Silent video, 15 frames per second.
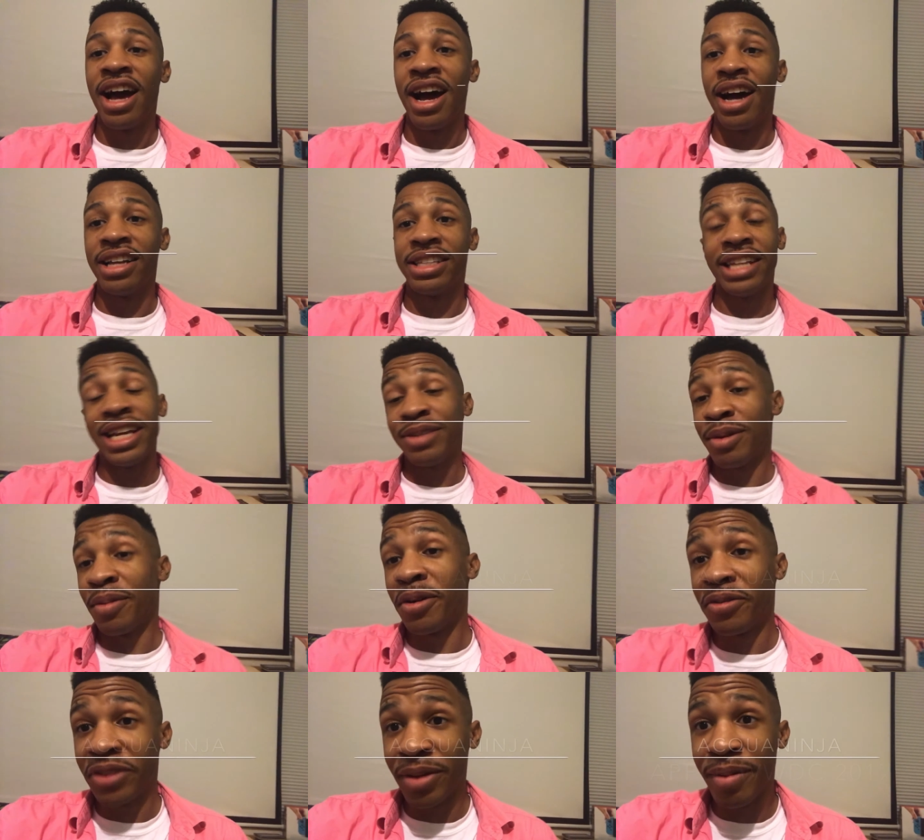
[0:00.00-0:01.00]
Today's my
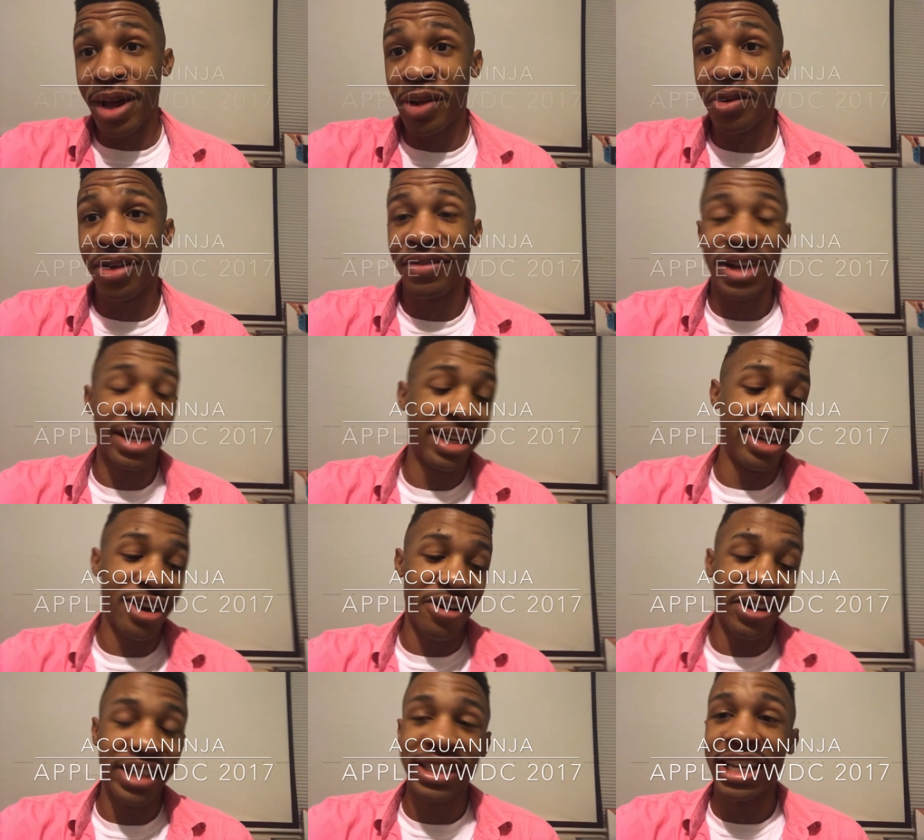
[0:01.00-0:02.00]
birthday, by the way, if I didn't
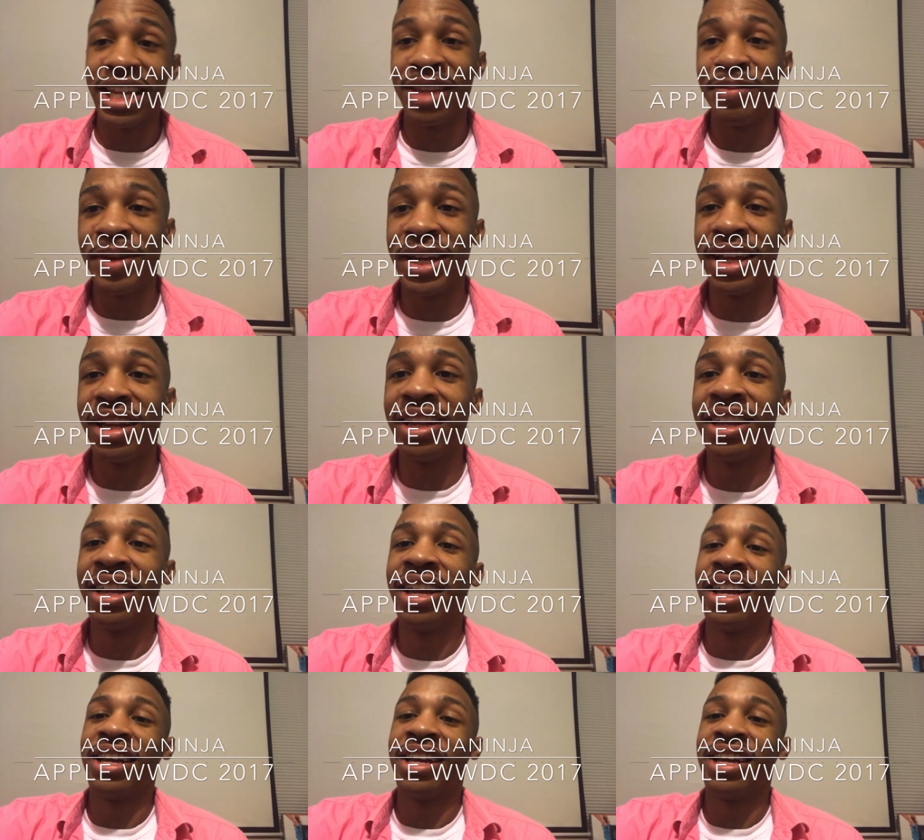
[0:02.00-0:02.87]
already say at the beginning.